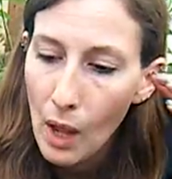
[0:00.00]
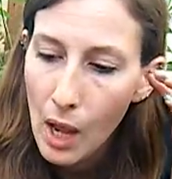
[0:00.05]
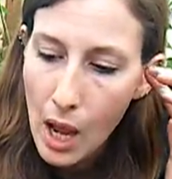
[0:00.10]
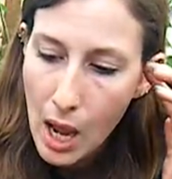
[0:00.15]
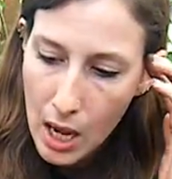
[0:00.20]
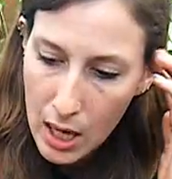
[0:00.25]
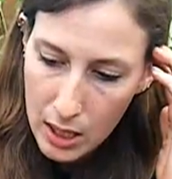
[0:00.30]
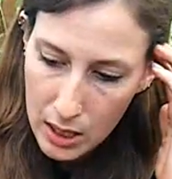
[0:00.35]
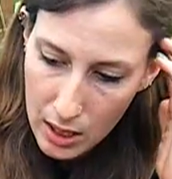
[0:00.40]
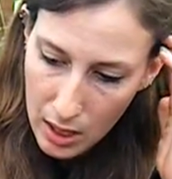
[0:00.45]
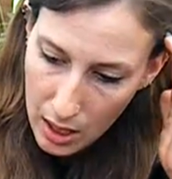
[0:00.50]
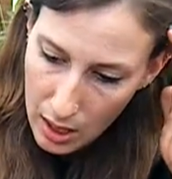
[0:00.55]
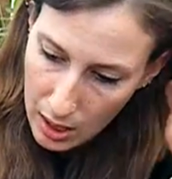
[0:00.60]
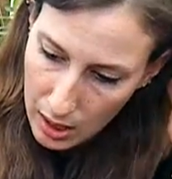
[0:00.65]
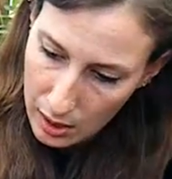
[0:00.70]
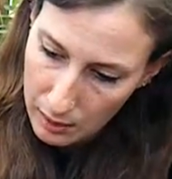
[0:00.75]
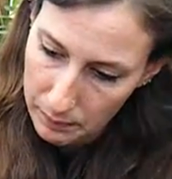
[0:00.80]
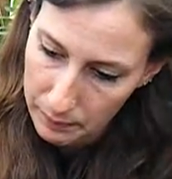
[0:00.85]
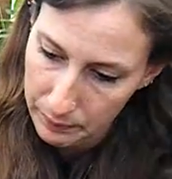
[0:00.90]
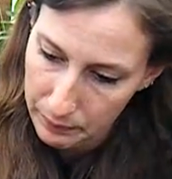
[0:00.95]
and
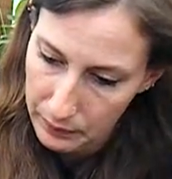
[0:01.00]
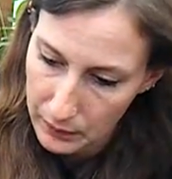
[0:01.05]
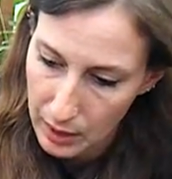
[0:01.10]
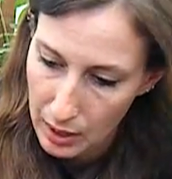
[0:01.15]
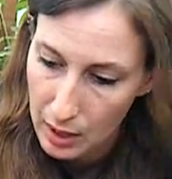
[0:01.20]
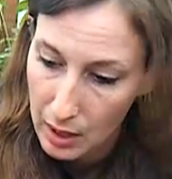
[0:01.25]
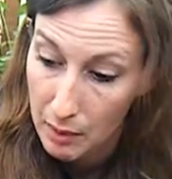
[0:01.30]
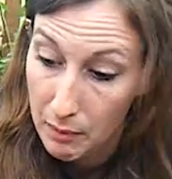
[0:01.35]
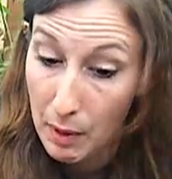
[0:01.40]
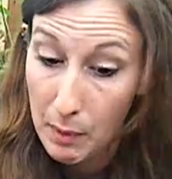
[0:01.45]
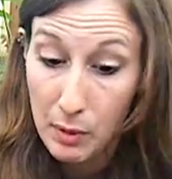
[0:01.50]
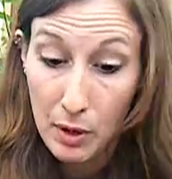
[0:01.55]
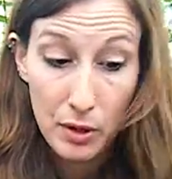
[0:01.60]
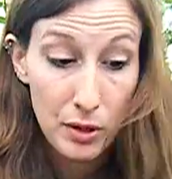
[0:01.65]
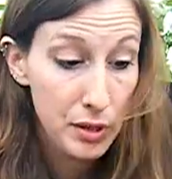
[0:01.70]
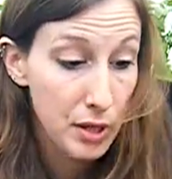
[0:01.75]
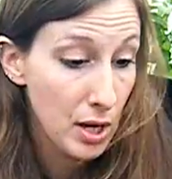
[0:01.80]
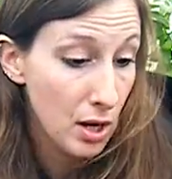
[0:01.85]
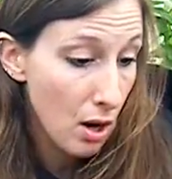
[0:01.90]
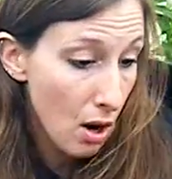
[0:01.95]
my
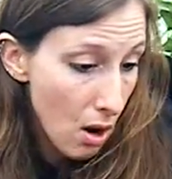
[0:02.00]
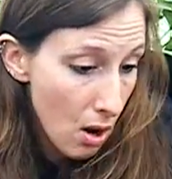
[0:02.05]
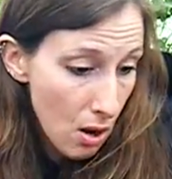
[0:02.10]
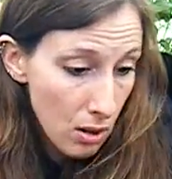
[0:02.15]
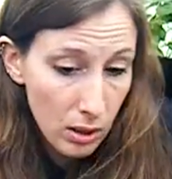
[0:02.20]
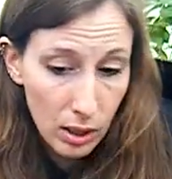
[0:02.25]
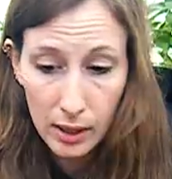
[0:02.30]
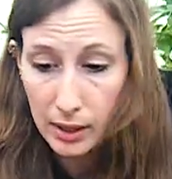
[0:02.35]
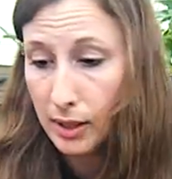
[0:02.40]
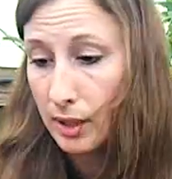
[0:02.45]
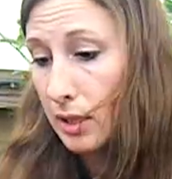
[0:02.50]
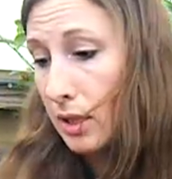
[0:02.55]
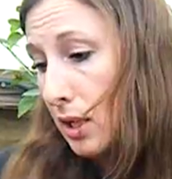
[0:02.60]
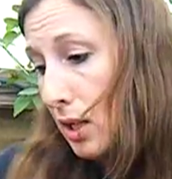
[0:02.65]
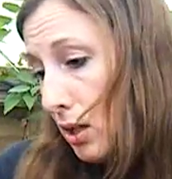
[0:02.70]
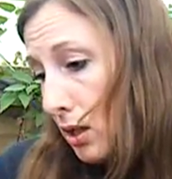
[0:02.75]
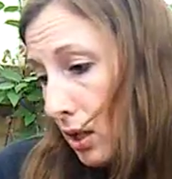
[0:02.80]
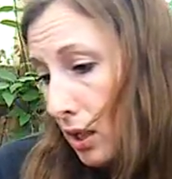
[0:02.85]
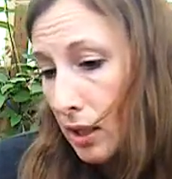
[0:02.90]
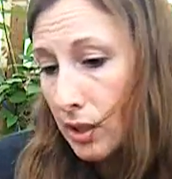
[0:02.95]
brother's like, oh, look at the
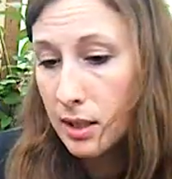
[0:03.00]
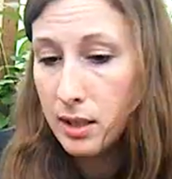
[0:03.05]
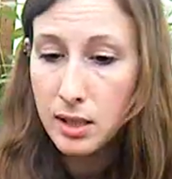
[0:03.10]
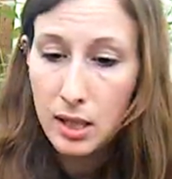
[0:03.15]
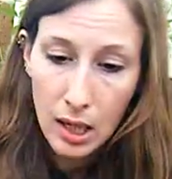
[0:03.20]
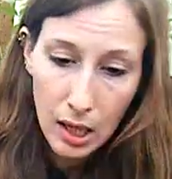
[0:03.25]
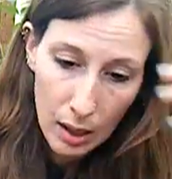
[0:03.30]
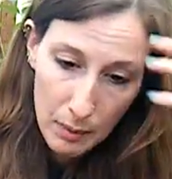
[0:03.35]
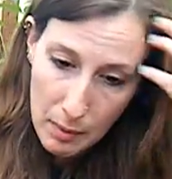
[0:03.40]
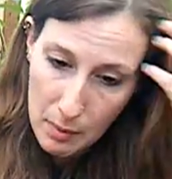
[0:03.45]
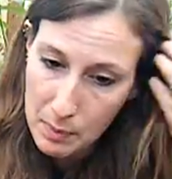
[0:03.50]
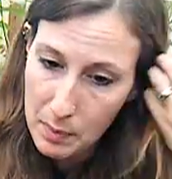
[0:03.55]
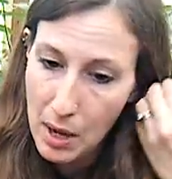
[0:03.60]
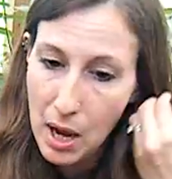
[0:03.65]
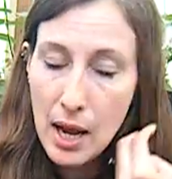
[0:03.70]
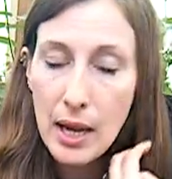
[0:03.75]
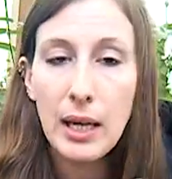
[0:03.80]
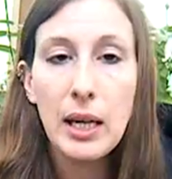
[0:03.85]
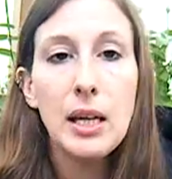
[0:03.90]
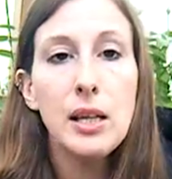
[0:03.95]
deer, blah,
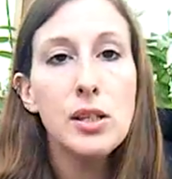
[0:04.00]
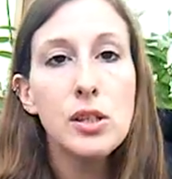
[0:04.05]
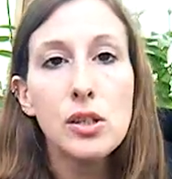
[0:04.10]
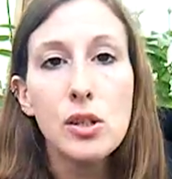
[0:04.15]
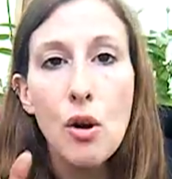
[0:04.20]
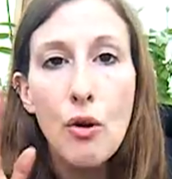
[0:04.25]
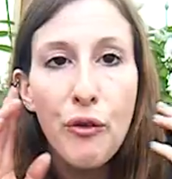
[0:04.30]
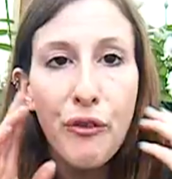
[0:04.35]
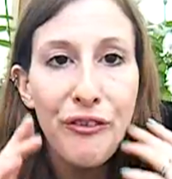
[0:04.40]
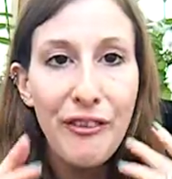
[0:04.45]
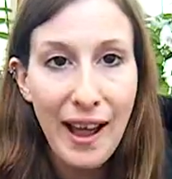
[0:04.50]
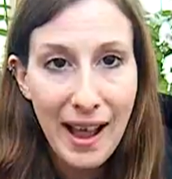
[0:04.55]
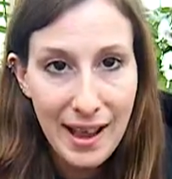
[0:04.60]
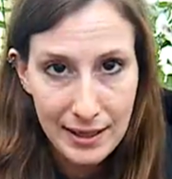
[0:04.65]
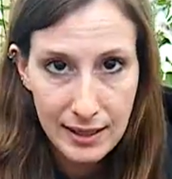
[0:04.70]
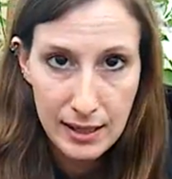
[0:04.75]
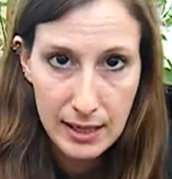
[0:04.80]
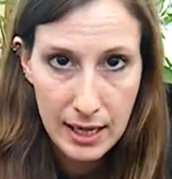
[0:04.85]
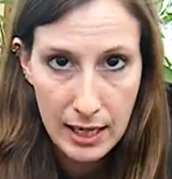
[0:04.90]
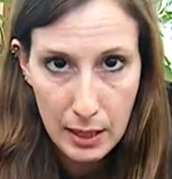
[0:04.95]
blah, and he's so
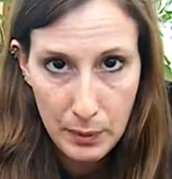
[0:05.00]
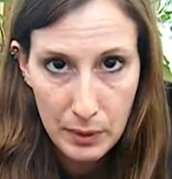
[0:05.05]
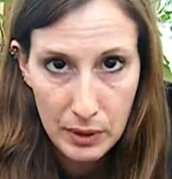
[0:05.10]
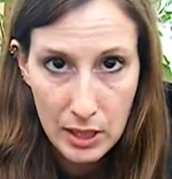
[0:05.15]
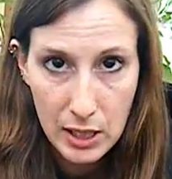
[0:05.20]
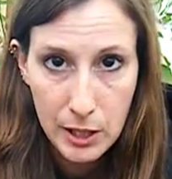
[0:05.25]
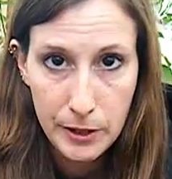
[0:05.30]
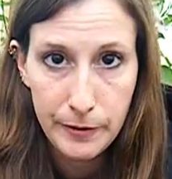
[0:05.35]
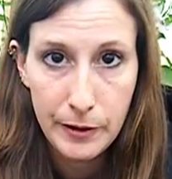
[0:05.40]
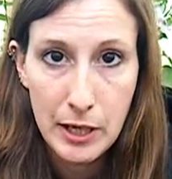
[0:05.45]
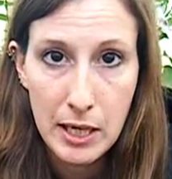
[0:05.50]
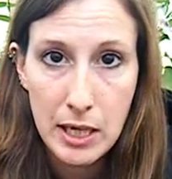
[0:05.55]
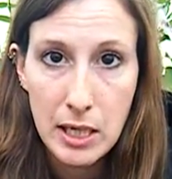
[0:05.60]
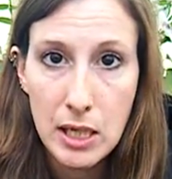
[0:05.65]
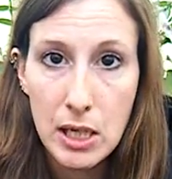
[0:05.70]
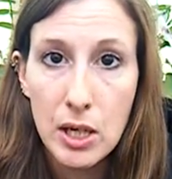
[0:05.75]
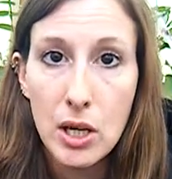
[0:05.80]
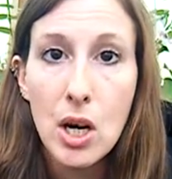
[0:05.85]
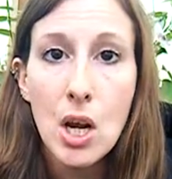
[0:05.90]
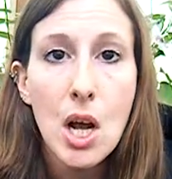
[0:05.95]
fascinated with these freaking
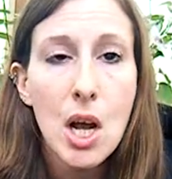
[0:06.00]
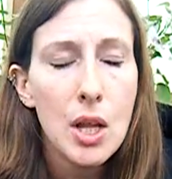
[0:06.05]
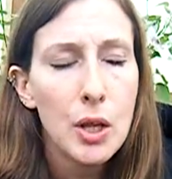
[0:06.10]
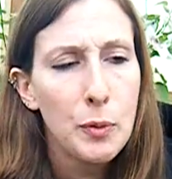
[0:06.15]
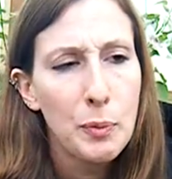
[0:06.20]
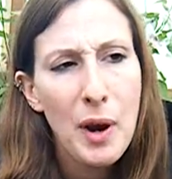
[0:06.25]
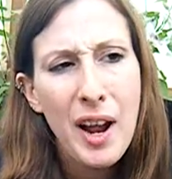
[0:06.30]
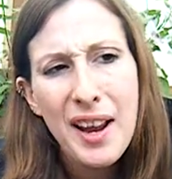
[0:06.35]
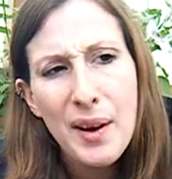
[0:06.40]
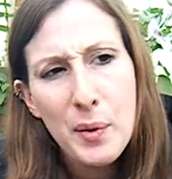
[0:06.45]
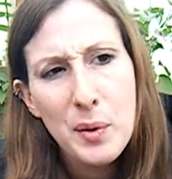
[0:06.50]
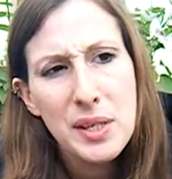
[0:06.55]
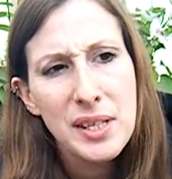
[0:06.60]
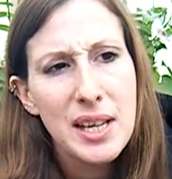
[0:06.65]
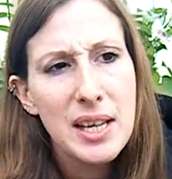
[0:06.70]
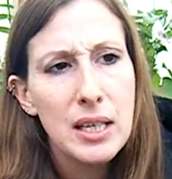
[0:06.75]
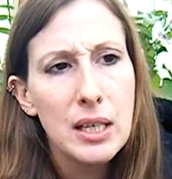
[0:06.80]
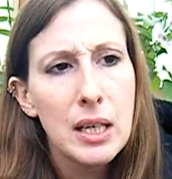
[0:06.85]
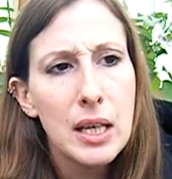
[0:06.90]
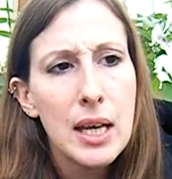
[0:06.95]
deer. There probably was
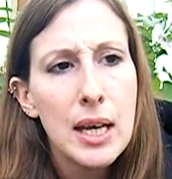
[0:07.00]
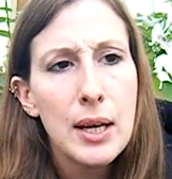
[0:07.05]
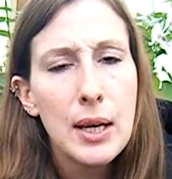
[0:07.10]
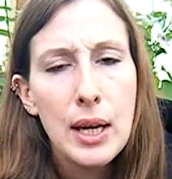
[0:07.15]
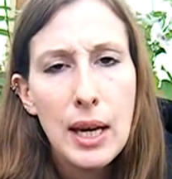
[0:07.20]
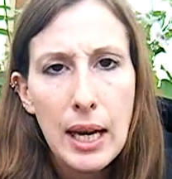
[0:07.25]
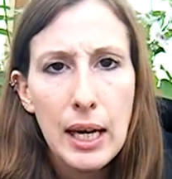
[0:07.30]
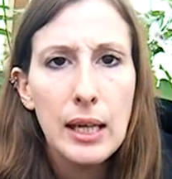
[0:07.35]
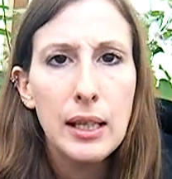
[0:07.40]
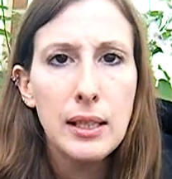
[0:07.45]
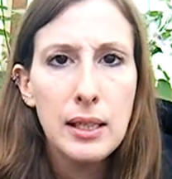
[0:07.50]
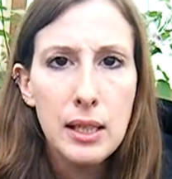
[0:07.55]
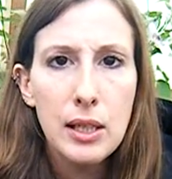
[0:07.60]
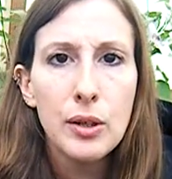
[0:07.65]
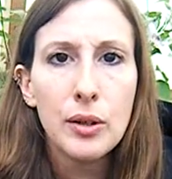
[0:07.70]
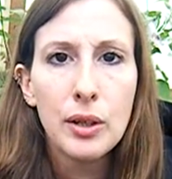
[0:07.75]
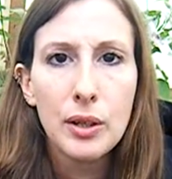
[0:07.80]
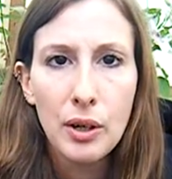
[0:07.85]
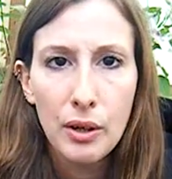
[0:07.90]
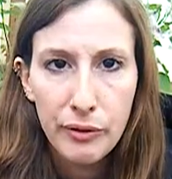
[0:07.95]
like 8
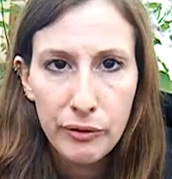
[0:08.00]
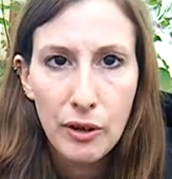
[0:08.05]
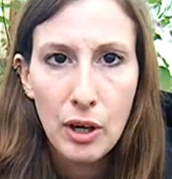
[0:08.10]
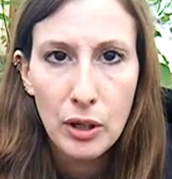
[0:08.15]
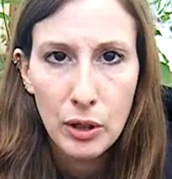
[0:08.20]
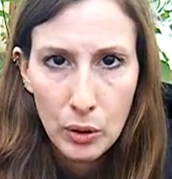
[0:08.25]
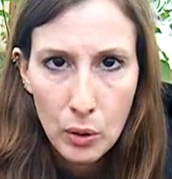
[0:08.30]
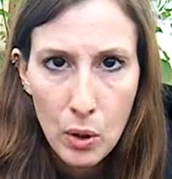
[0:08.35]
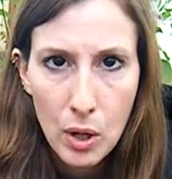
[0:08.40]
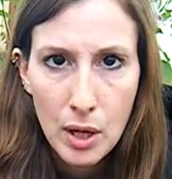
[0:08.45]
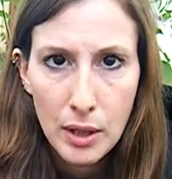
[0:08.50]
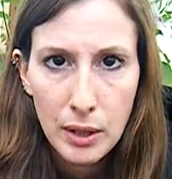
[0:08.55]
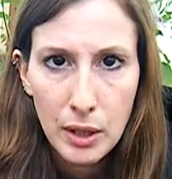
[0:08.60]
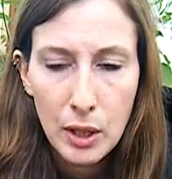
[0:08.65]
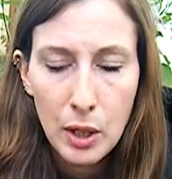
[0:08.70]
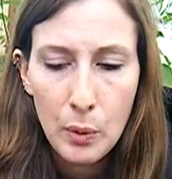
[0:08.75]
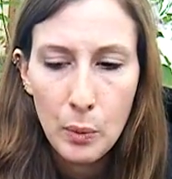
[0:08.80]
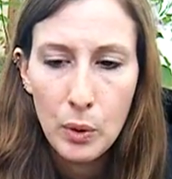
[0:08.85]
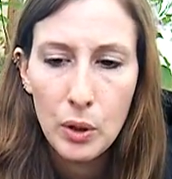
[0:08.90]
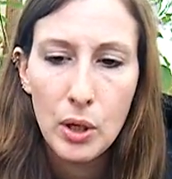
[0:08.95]
deer in our front lawn, you
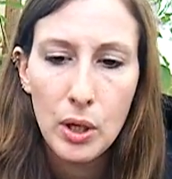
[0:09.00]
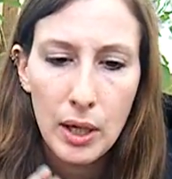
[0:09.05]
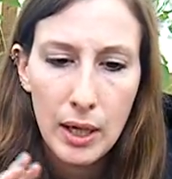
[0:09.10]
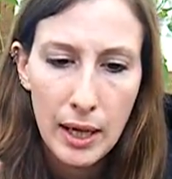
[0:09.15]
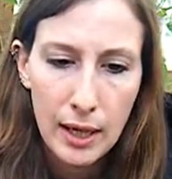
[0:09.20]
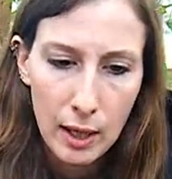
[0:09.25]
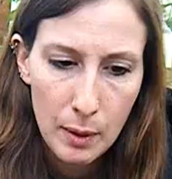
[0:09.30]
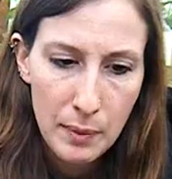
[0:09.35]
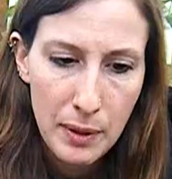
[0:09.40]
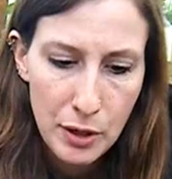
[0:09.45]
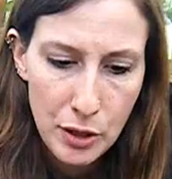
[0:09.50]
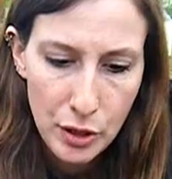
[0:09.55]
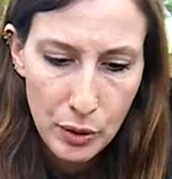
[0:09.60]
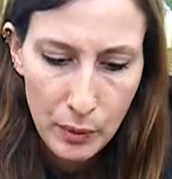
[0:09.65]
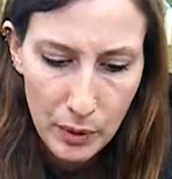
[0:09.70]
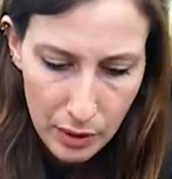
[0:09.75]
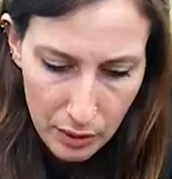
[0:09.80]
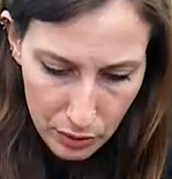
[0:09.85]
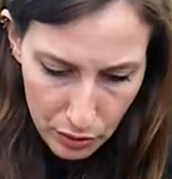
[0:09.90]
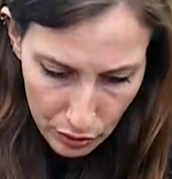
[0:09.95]
know, we're looking at our picture
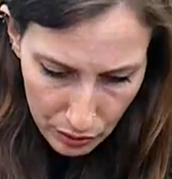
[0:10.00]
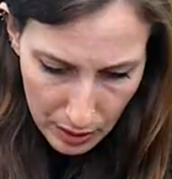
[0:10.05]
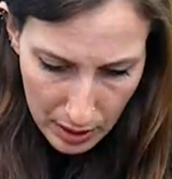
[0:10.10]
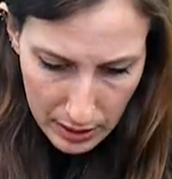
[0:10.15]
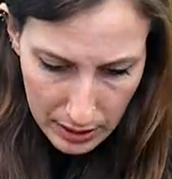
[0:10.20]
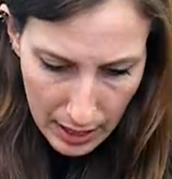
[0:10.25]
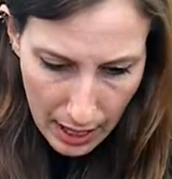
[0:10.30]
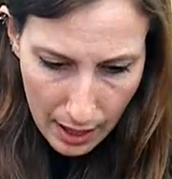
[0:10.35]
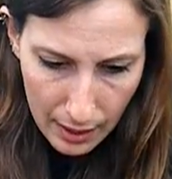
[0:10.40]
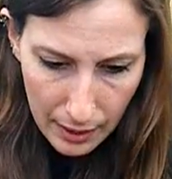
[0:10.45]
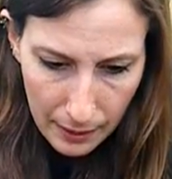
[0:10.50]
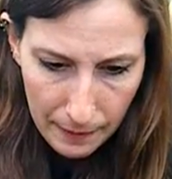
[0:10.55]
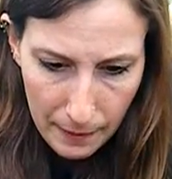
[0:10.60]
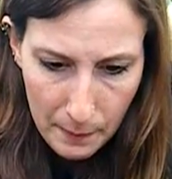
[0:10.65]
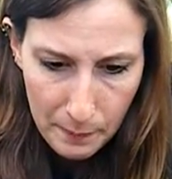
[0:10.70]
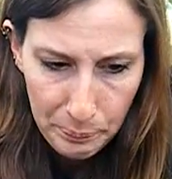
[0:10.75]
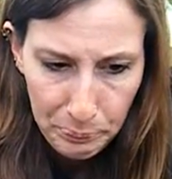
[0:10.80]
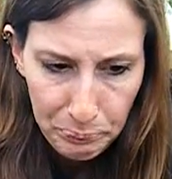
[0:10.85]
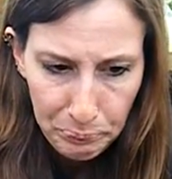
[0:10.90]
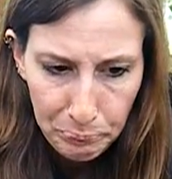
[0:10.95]
window straight down at
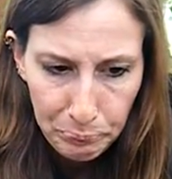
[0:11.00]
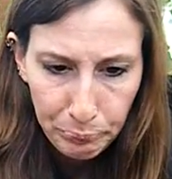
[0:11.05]
them.